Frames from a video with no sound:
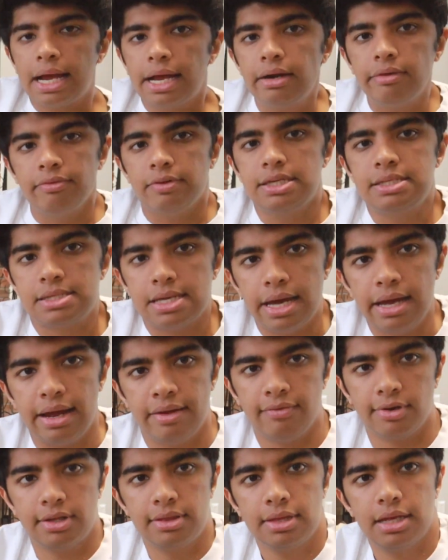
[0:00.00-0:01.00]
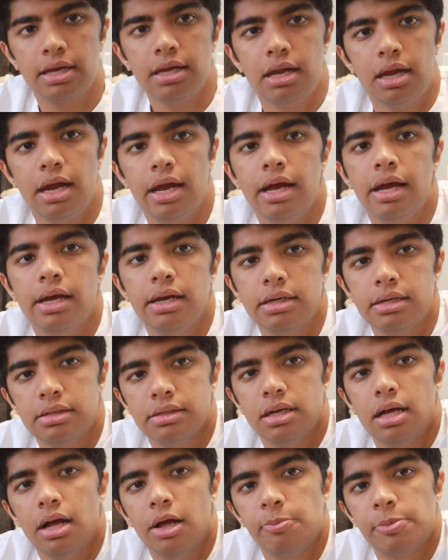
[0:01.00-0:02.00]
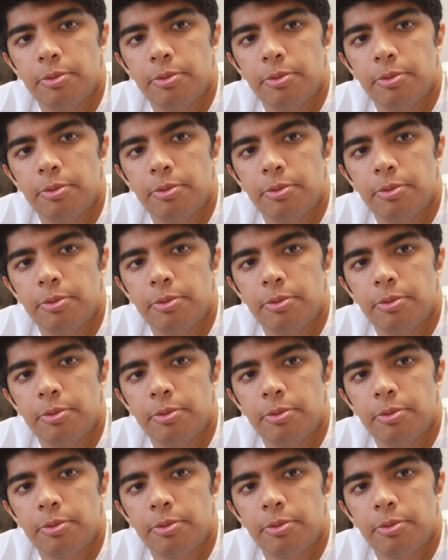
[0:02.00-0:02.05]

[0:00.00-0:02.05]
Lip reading: gotta reset everything and I'll